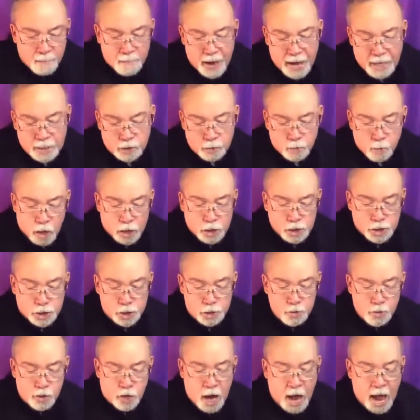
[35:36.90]
past what
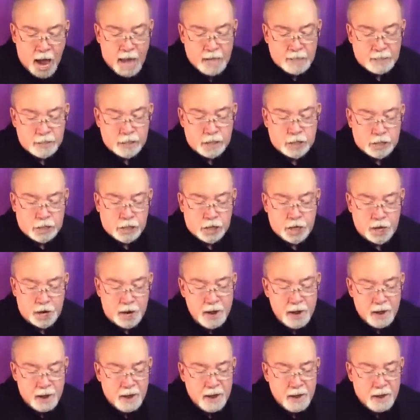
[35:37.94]
you can
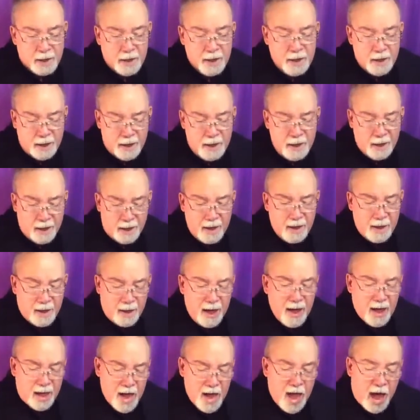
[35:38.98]

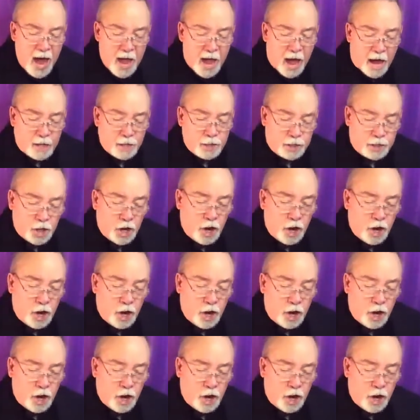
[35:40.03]
see and